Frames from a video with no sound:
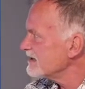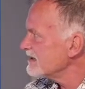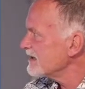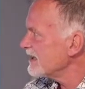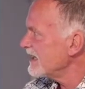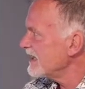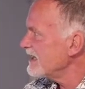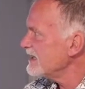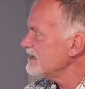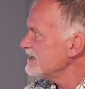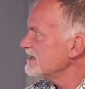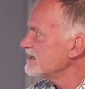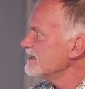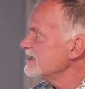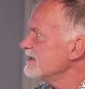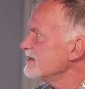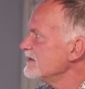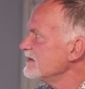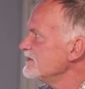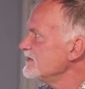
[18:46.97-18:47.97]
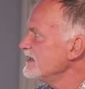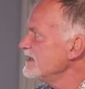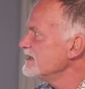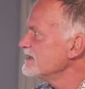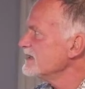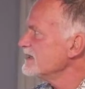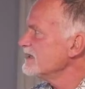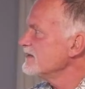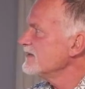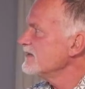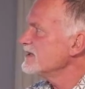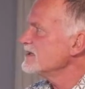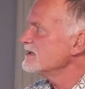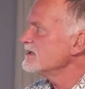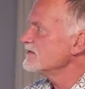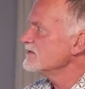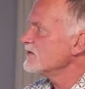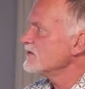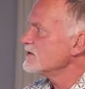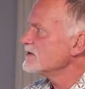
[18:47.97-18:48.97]
8 field
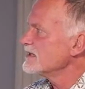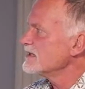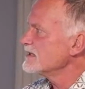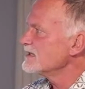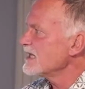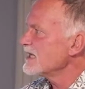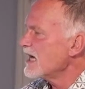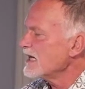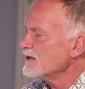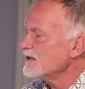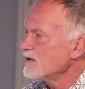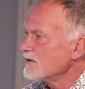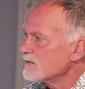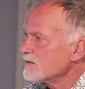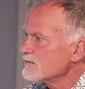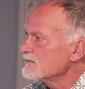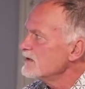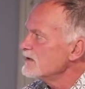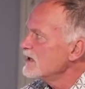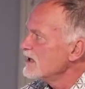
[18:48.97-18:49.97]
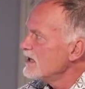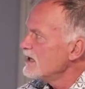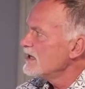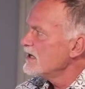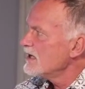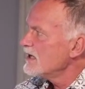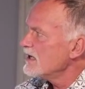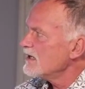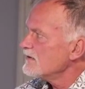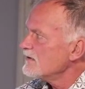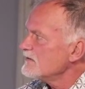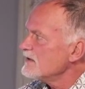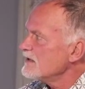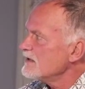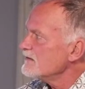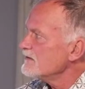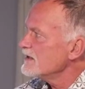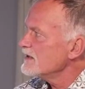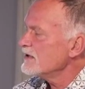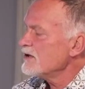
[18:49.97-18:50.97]
equation for 6 unknown.
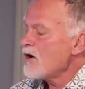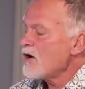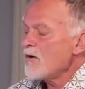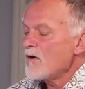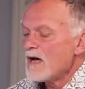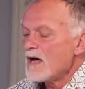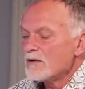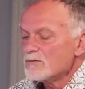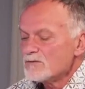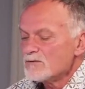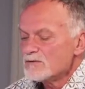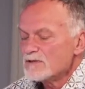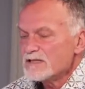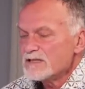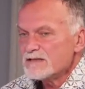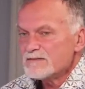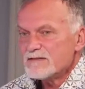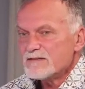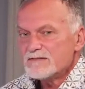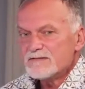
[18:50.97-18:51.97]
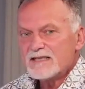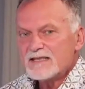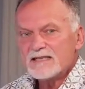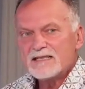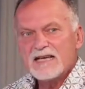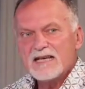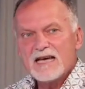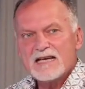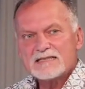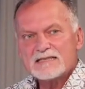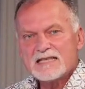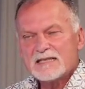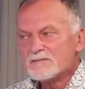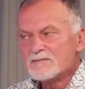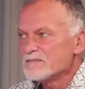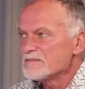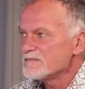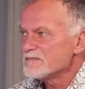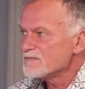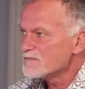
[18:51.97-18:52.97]
We know how to deal with that. There are
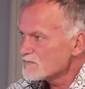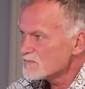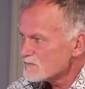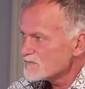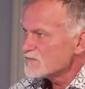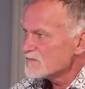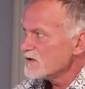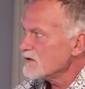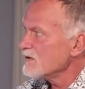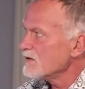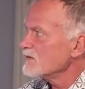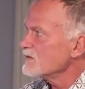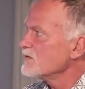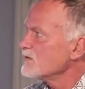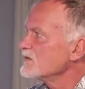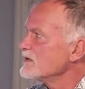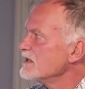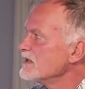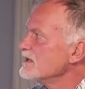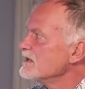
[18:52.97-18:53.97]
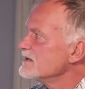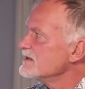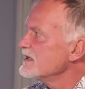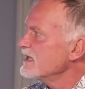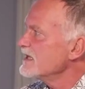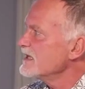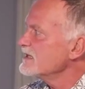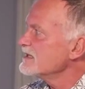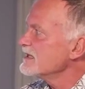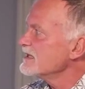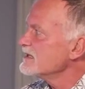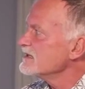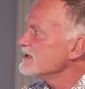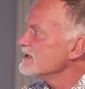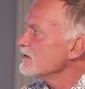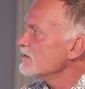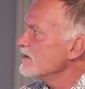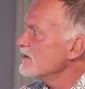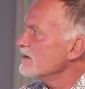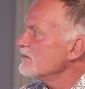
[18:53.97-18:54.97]
some tricks and
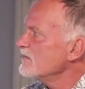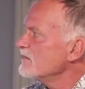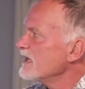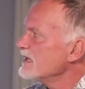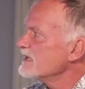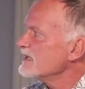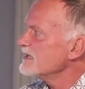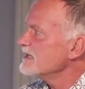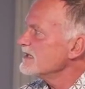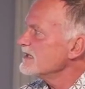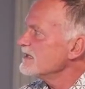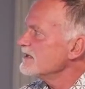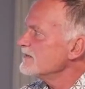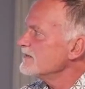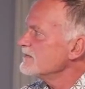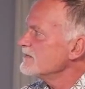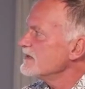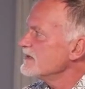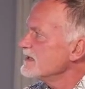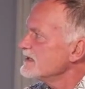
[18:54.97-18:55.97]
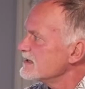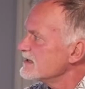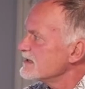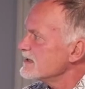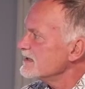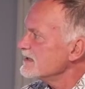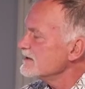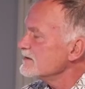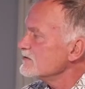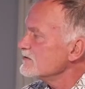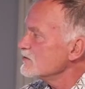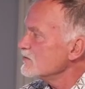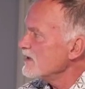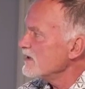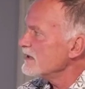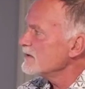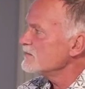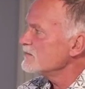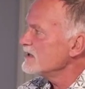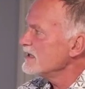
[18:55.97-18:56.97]
so on, but it's, to
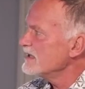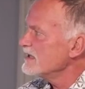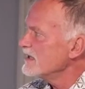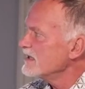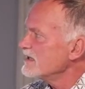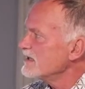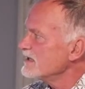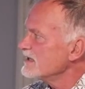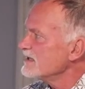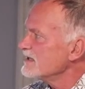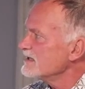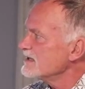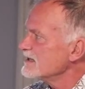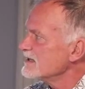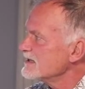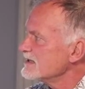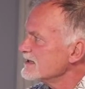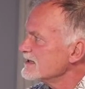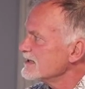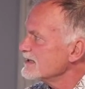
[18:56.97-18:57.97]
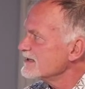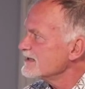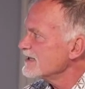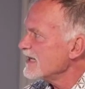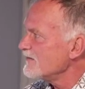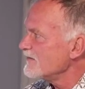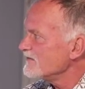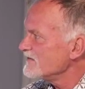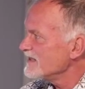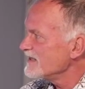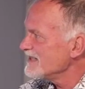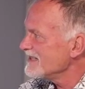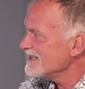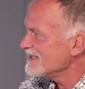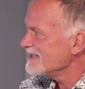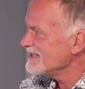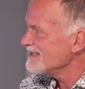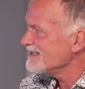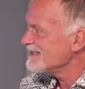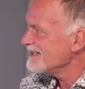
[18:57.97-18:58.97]
my opinion, it's something
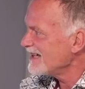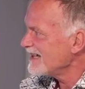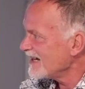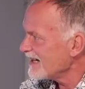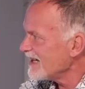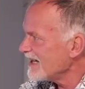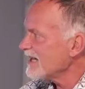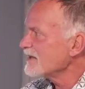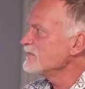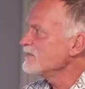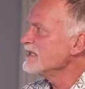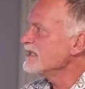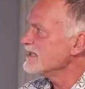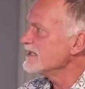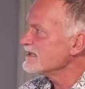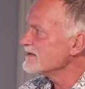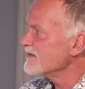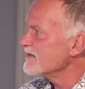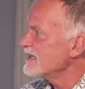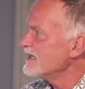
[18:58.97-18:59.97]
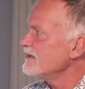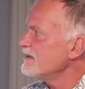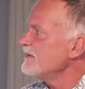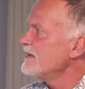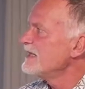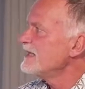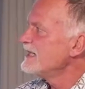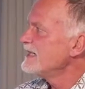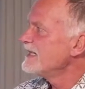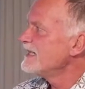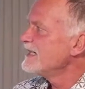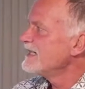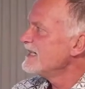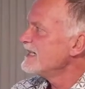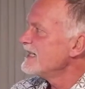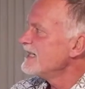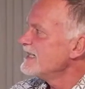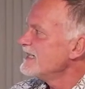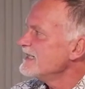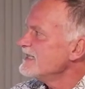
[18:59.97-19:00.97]
alarming as well.
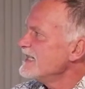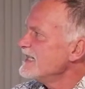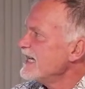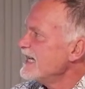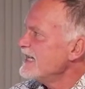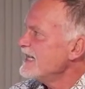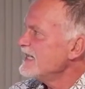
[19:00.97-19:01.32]
Then